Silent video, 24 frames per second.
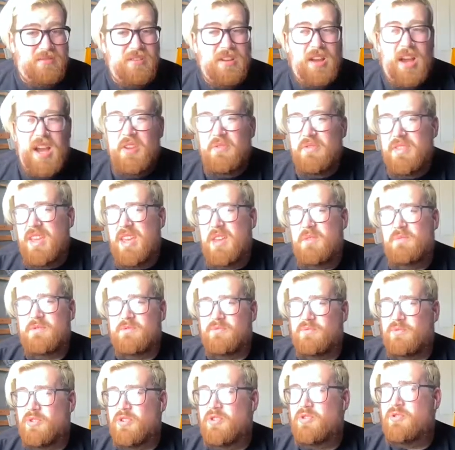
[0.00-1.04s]
I don't think he
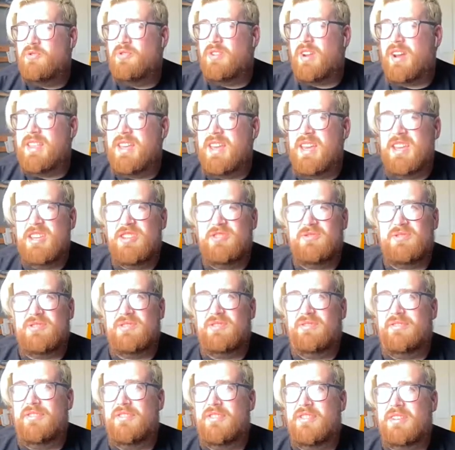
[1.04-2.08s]
was rude. I think he's just
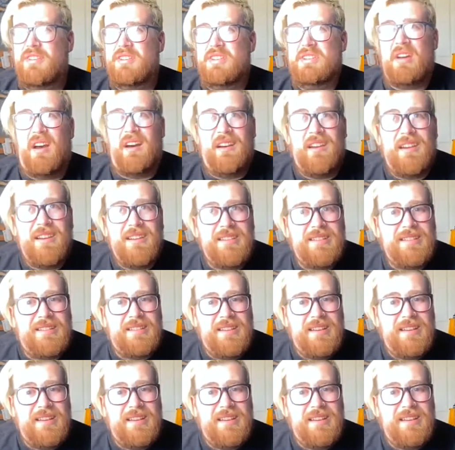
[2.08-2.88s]
fucking tired.